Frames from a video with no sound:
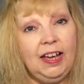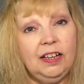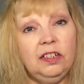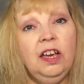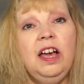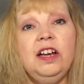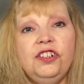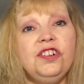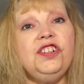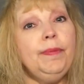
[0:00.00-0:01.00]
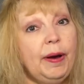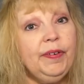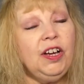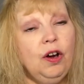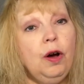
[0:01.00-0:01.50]
And she goes, you might
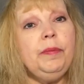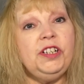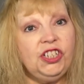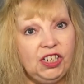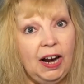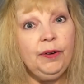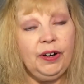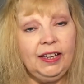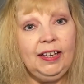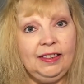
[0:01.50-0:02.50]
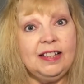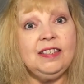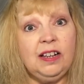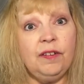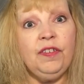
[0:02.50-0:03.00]
want to go home and shower and get that
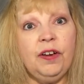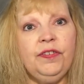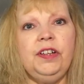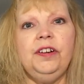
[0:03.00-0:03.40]
stuff off you.